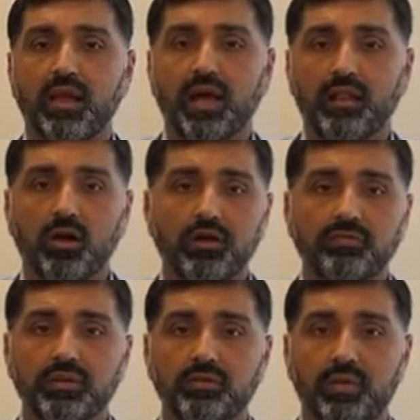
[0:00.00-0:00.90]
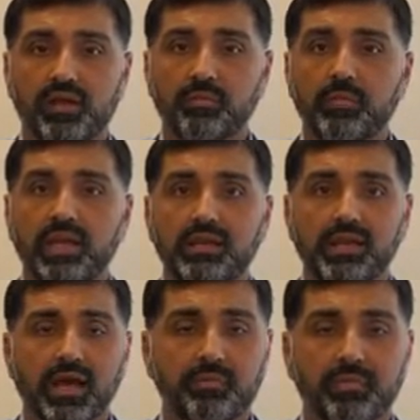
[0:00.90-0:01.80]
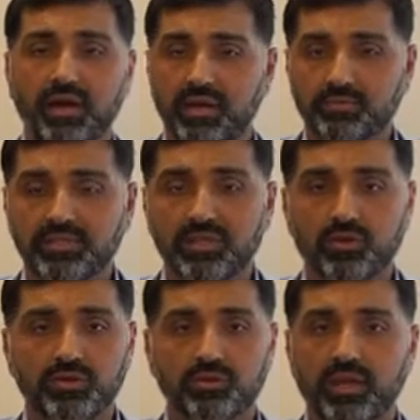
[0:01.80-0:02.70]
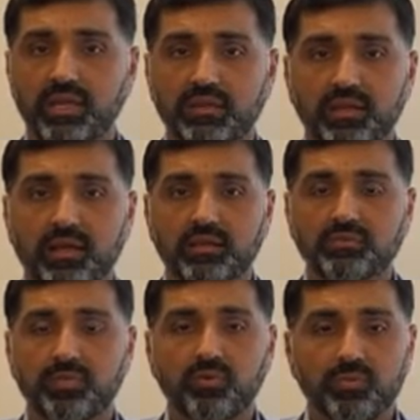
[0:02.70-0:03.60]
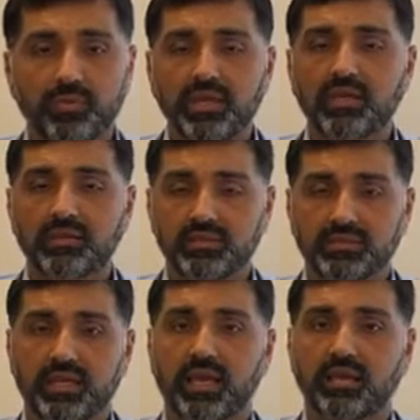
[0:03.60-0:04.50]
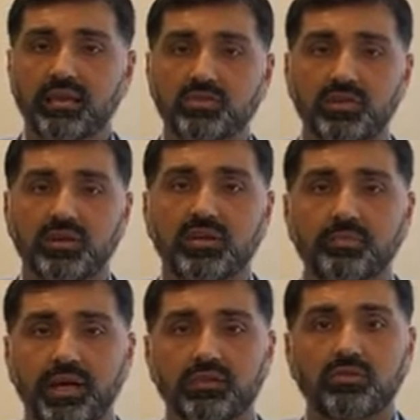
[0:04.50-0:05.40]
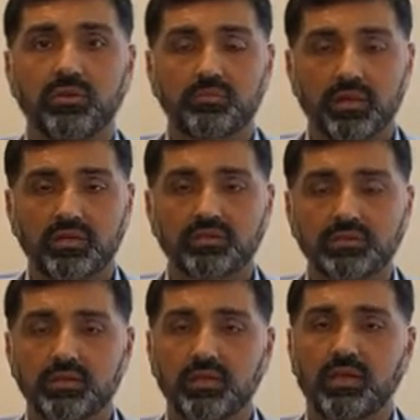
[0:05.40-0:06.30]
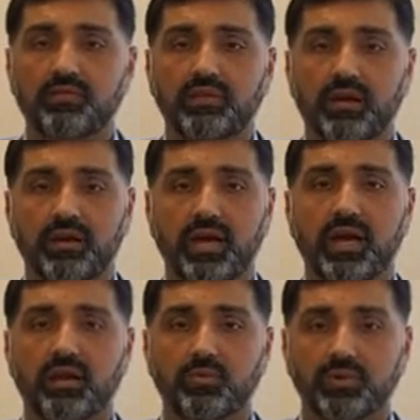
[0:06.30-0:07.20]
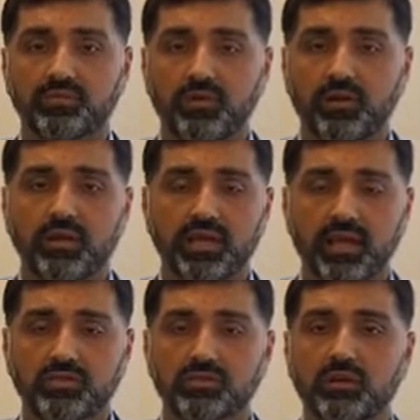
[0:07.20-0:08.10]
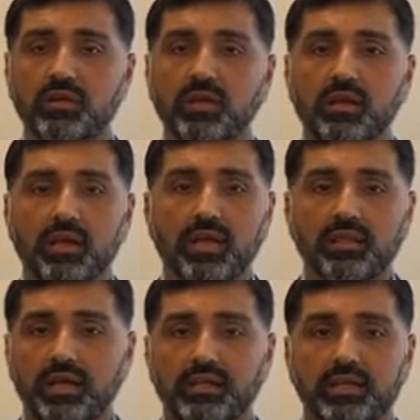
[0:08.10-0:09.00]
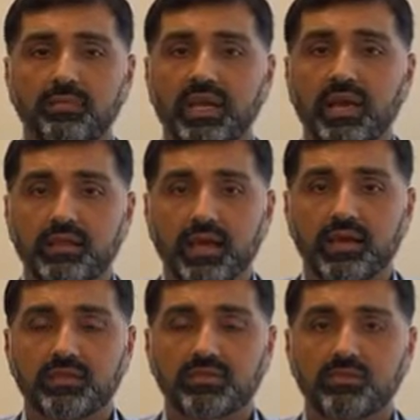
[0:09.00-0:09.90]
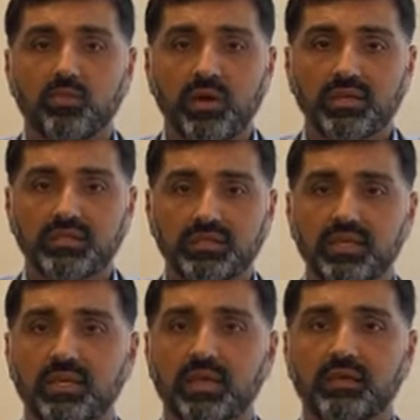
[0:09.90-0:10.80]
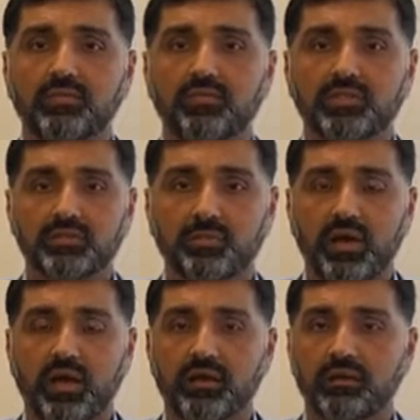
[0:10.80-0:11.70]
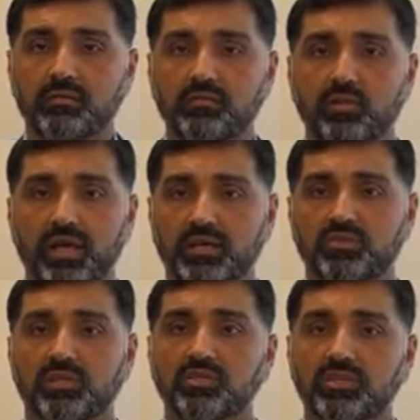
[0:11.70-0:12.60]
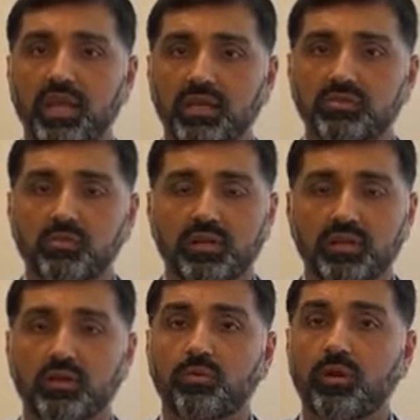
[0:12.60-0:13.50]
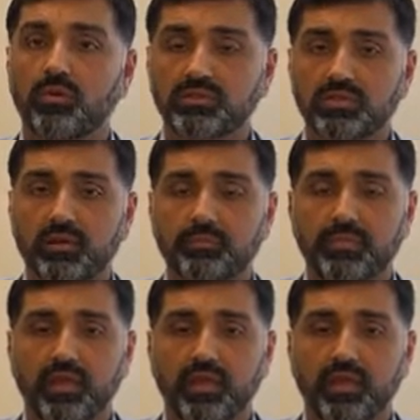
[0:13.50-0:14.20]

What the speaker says: I'll often recommend not biopsying or doing anything else, but repeating the scan in generally about 3 months if they're at higher risk for lung cancer. And the idea behind that is you want to see if a spot will actually change. Will it grow some?